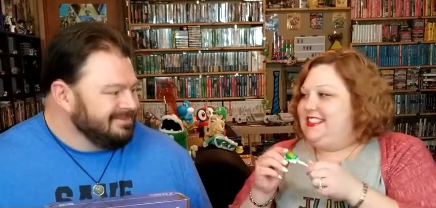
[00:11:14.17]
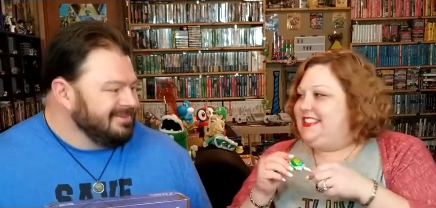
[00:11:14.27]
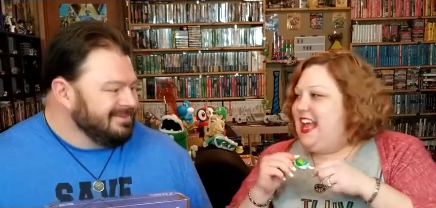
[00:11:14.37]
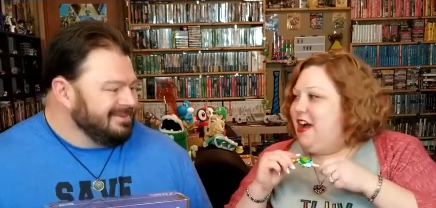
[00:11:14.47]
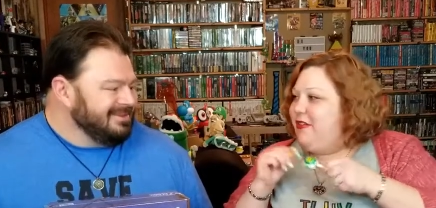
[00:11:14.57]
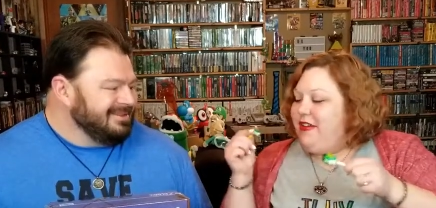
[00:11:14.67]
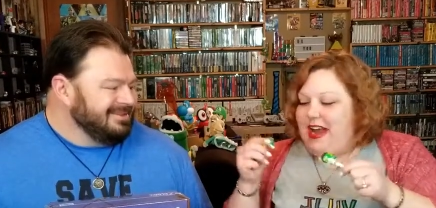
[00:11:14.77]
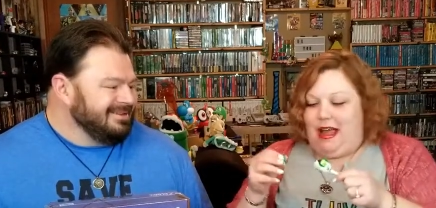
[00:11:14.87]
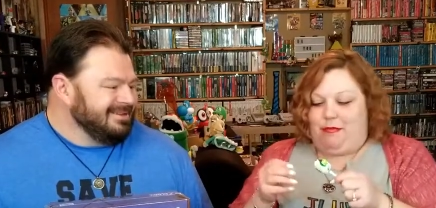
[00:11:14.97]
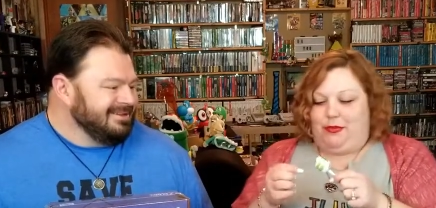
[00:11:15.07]
Speaker 1: Sour
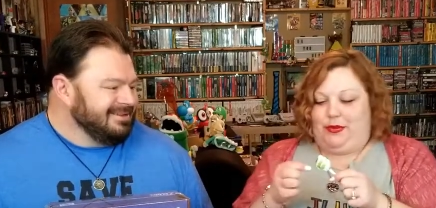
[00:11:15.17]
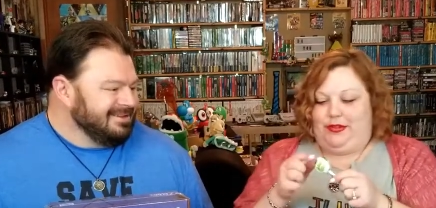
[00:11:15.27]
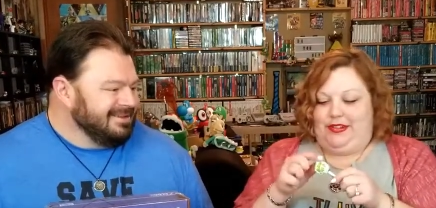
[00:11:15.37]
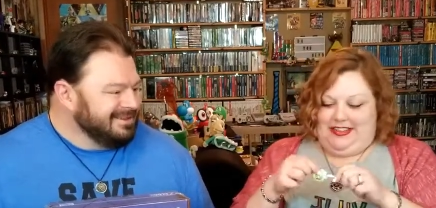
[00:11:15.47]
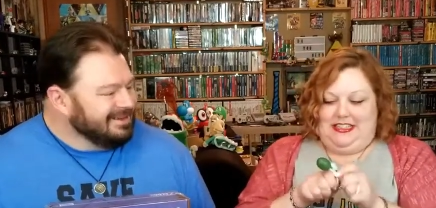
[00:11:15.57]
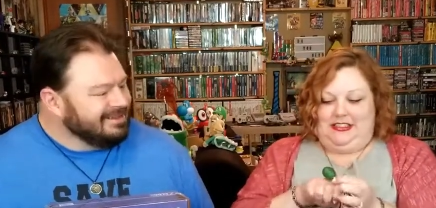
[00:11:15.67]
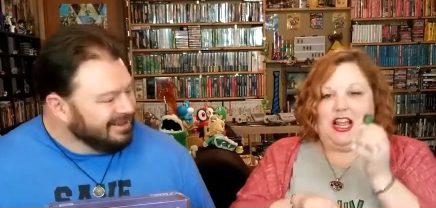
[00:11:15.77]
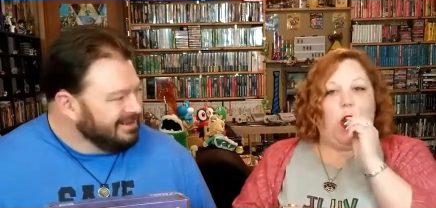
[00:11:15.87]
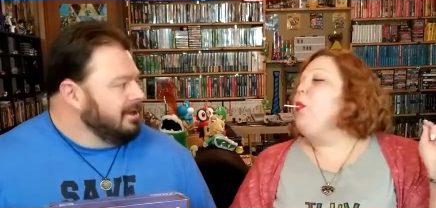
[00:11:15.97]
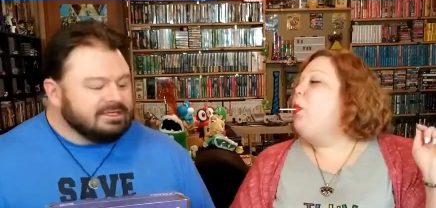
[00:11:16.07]
apple.
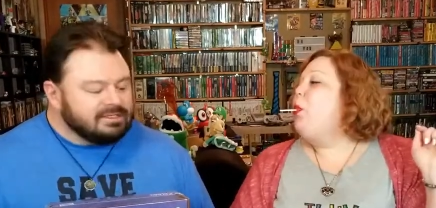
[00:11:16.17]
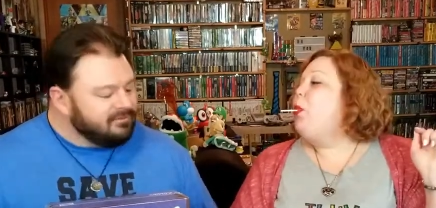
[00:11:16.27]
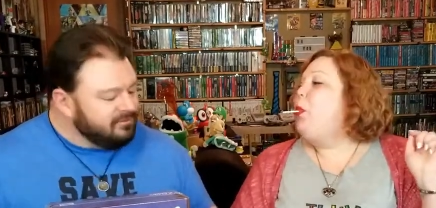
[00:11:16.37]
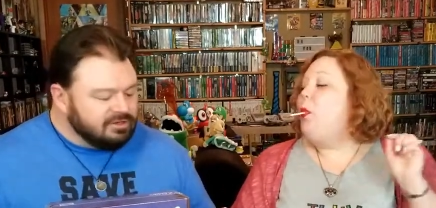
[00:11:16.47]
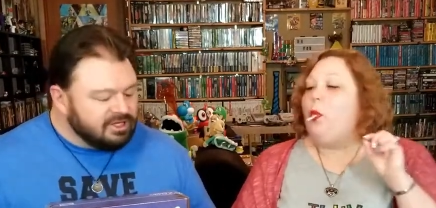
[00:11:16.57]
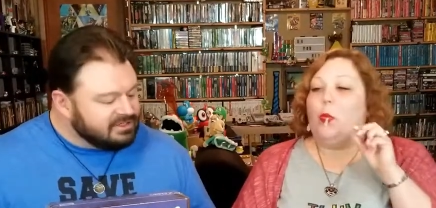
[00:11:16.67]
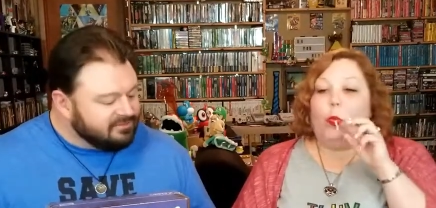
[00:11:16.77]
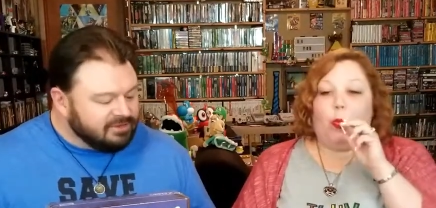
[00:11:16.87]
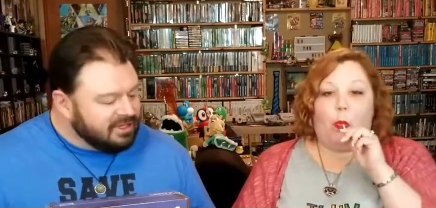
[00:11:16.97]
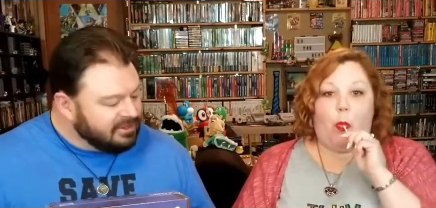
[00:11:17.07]
Speaker 2: That's not for you, that's
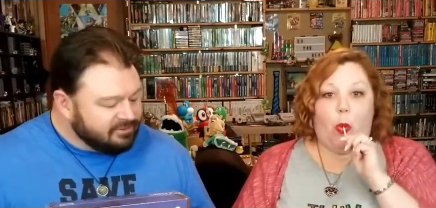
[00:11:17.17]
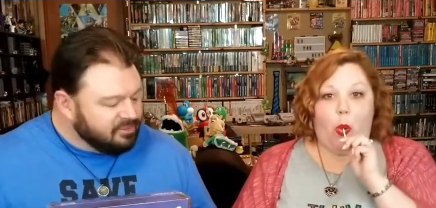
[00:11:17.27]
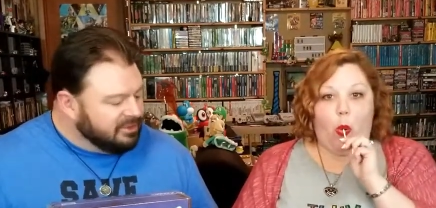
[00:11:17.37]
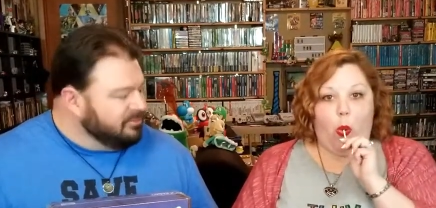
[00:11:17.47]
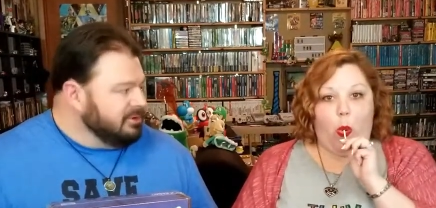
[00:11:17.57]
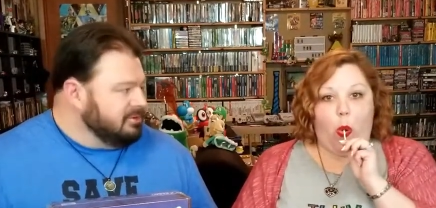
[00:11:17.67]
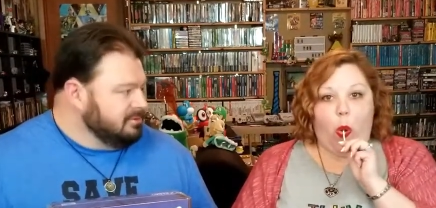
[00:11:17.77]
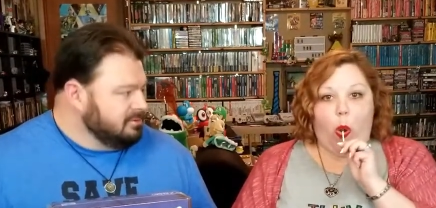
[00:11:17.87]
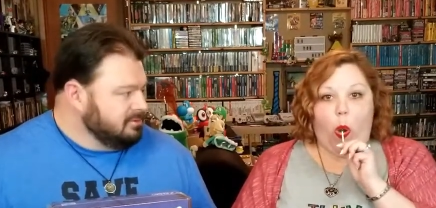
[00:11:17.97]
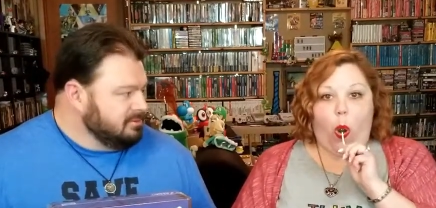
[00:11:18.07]
for the other people.
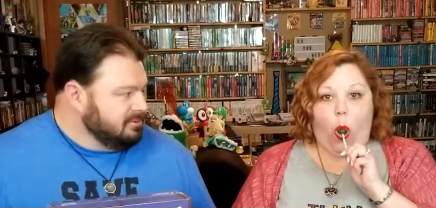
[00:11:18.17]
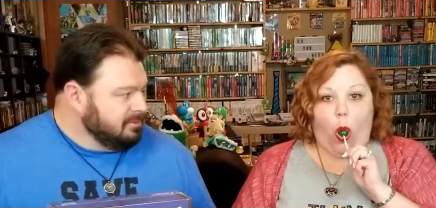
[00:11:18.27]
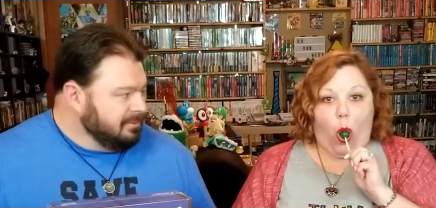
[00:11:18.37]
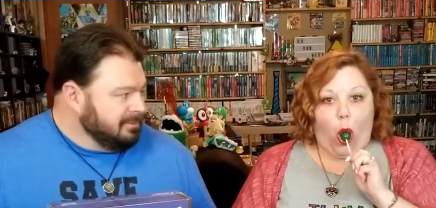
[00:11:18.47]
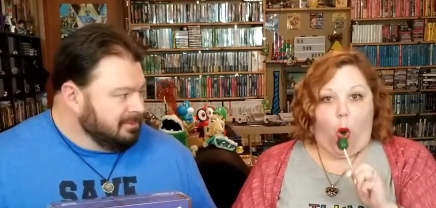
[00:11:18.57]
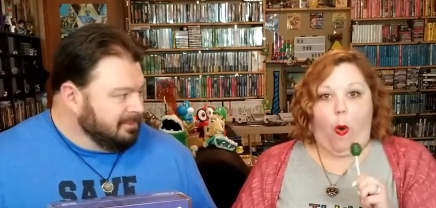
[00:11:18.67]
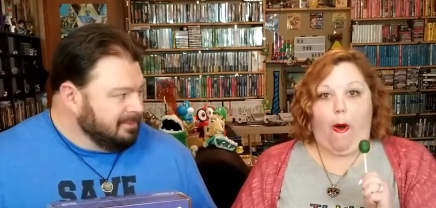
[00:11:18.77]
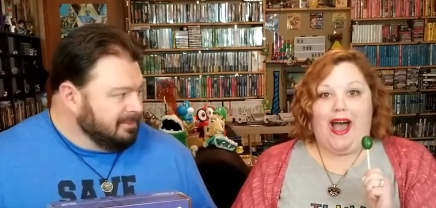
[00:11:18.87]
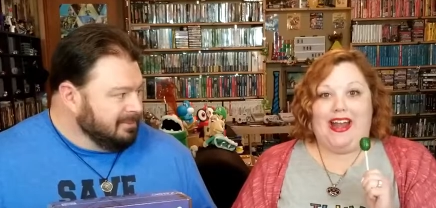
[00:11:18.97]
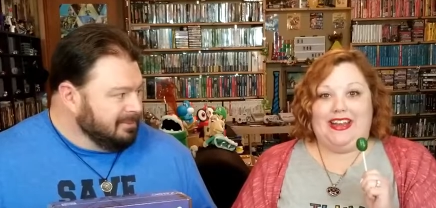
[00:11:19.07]

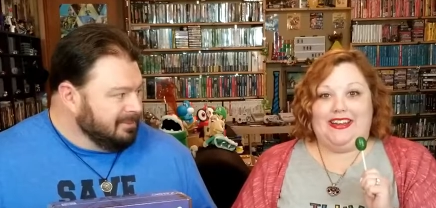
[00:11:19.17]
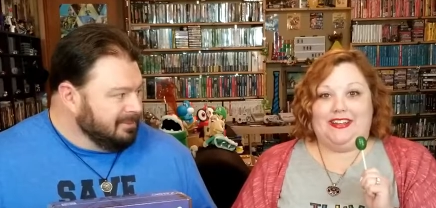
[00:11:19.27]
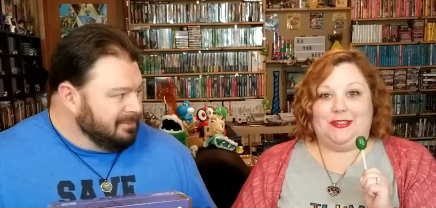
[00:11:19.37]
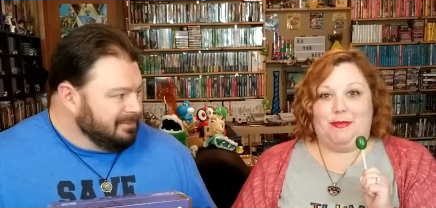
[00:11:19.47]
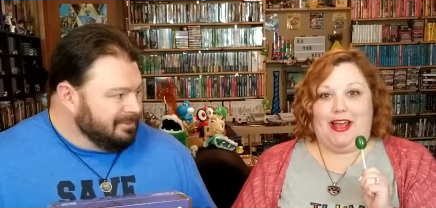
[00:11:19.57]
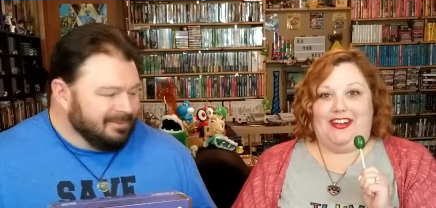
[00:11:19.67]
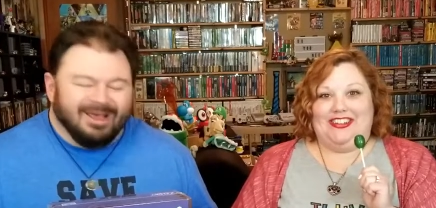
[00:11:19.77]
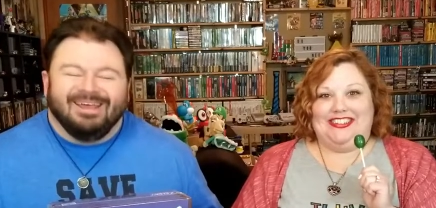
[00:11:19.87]
Speaker 1: I needed a smile.